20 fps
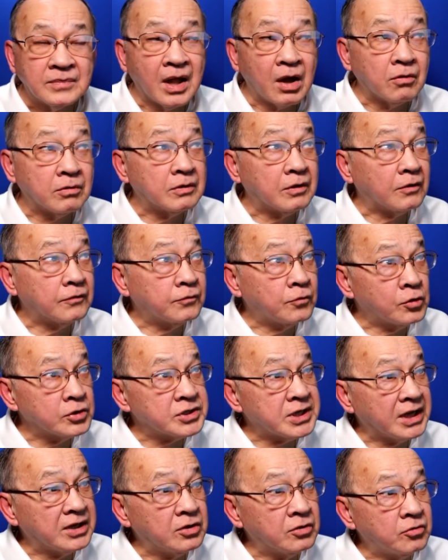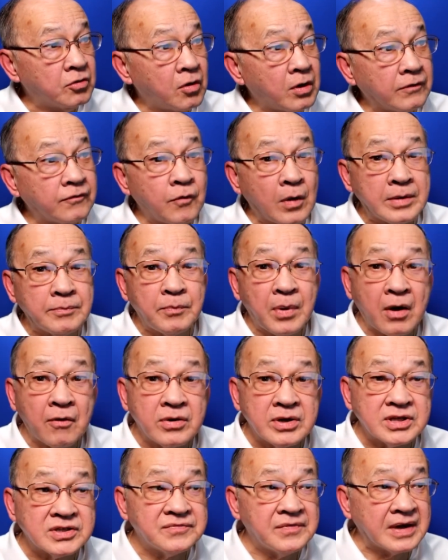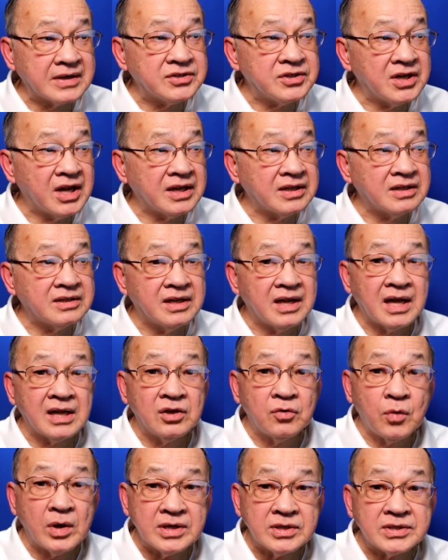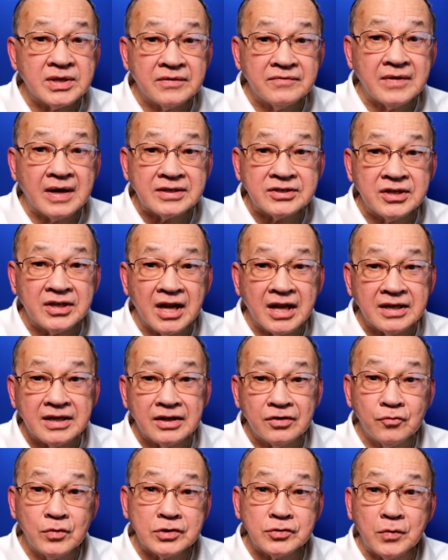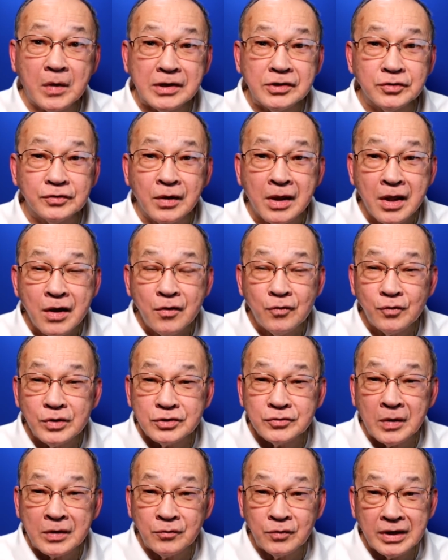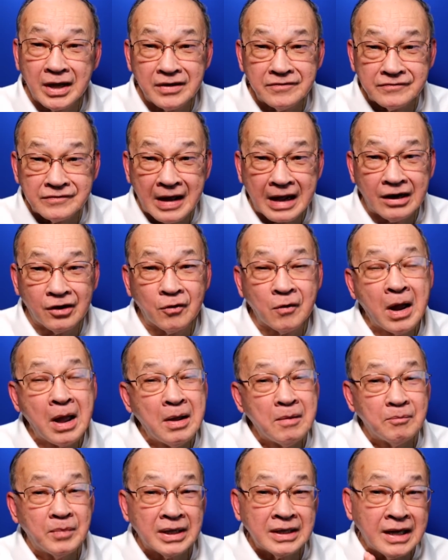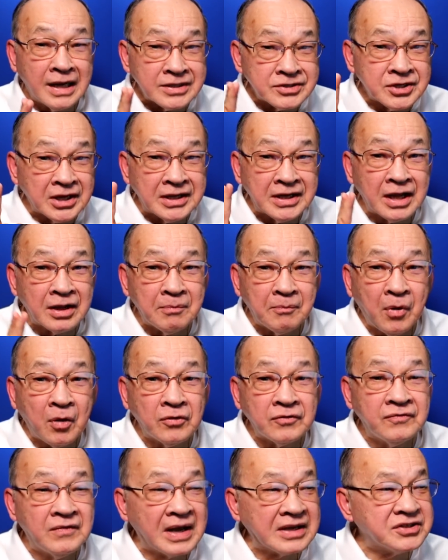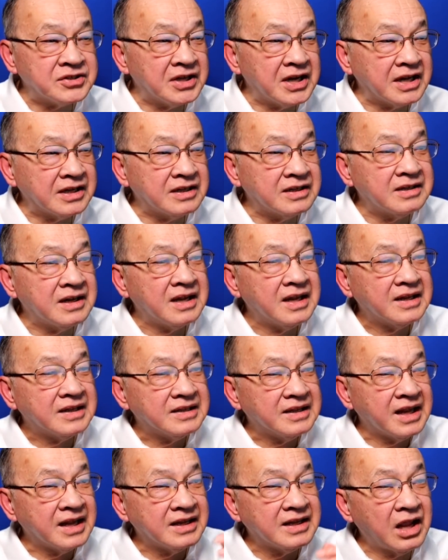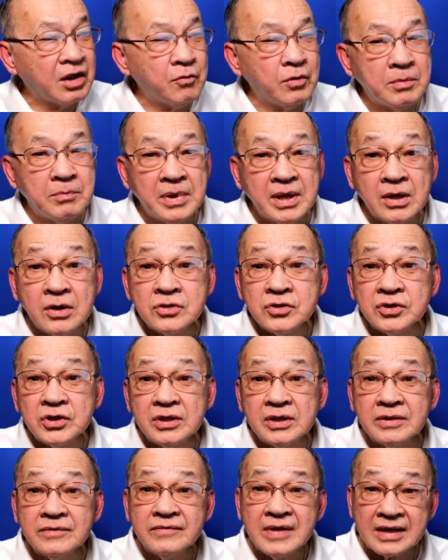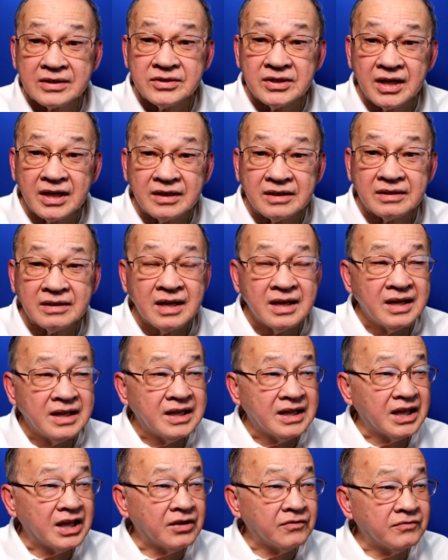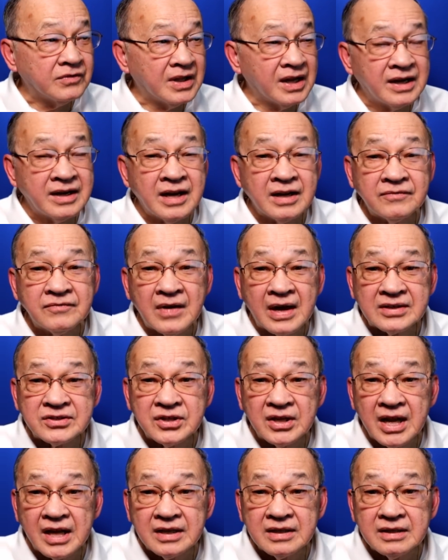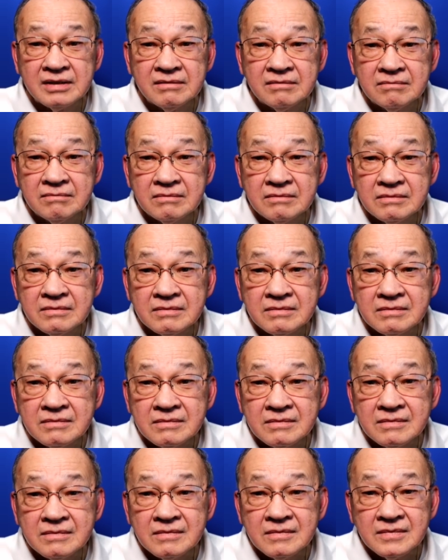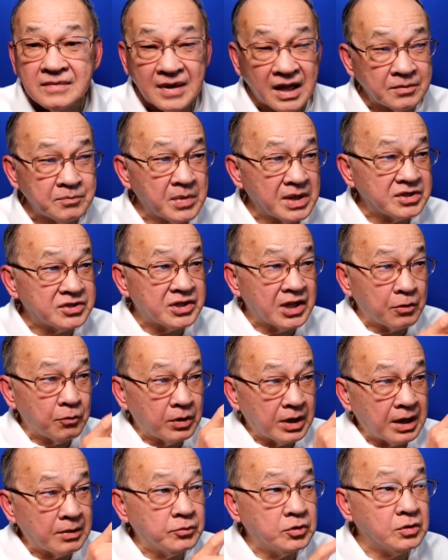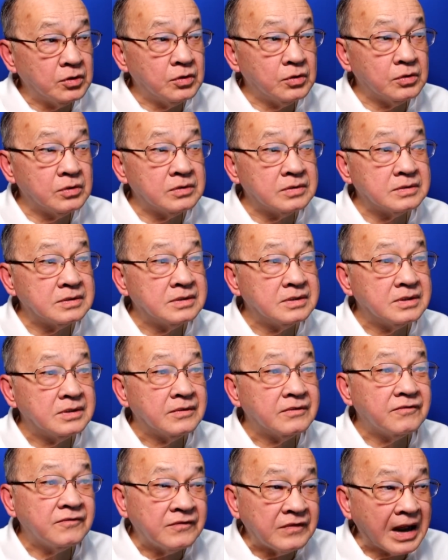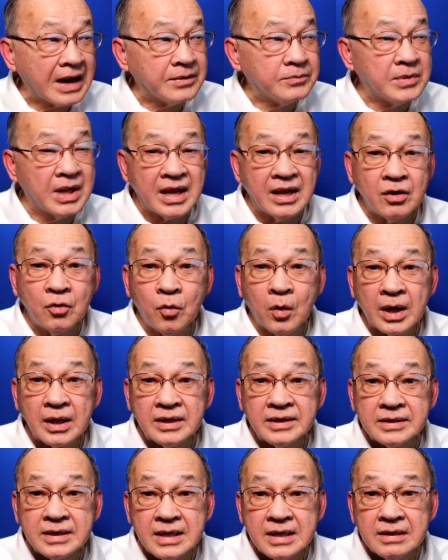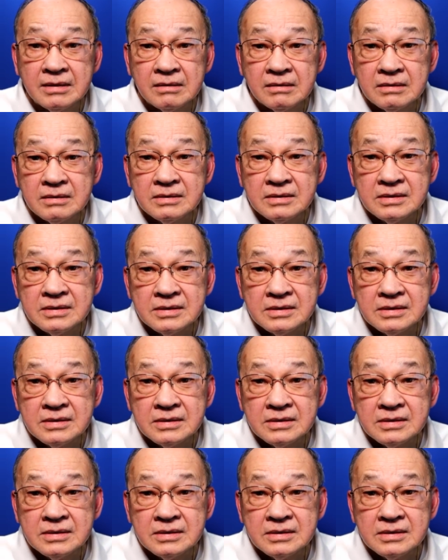Now, of course, I don't know if one parent is vaccinated, the other one is unvaccinated, which one will they follow? But let's say they're both vaccinated, then they will be considered vaccinated. If they're not vaccinated, that means they will have to do 5-day quarantine.